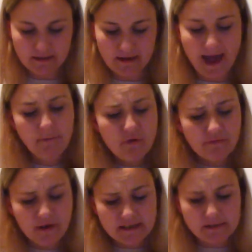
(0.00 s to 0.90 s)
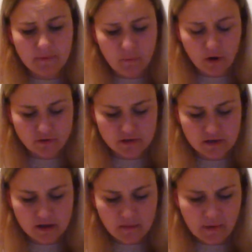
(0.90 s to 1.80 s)
Emma invited me once,
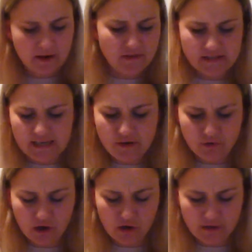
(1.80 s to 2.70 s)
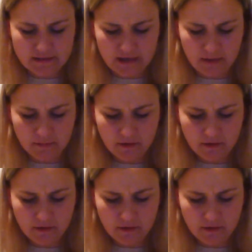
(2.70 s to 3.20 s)
but I haven't seen her in a long time.